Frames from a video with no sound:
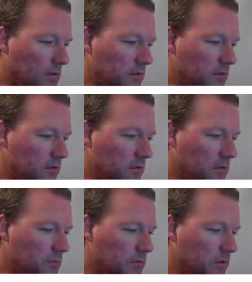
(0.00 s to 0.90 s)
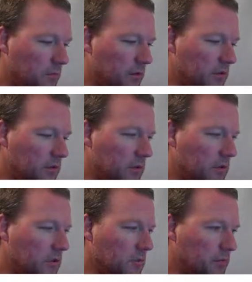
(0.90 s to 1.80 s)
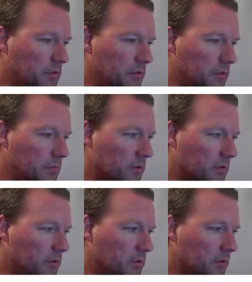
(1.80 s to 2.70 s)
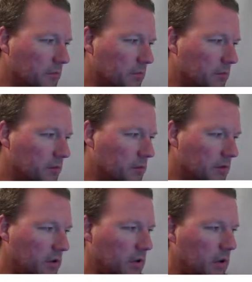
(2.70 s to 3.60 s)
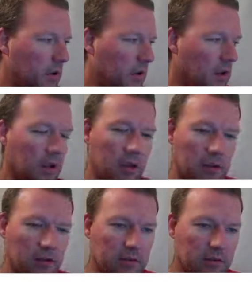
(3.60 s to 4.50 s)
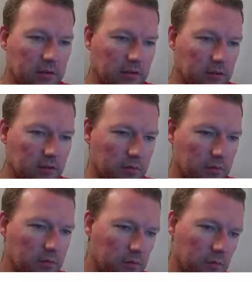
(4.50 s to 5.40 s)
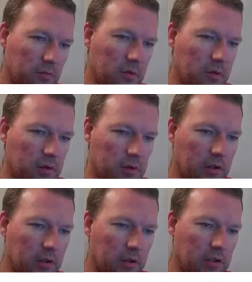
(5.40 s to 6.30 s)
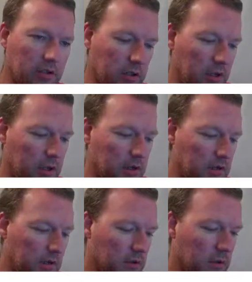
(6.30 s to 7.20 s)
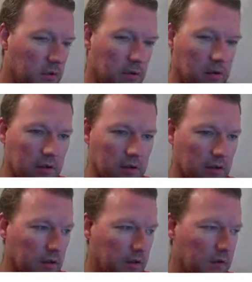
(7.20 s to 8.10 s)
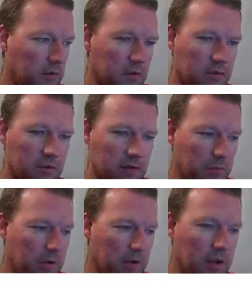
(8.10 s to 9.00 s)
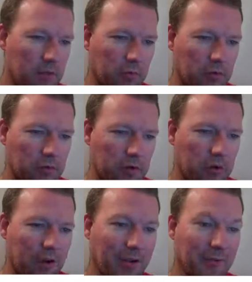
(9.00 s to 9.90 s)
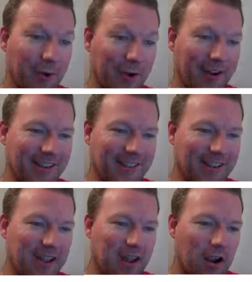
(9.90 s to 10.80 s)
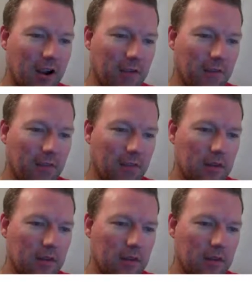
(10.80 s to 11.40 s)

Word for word: do something super important, is to initiate. Okay, you can see me and I'm recording. Okay, sorry guys. Alright,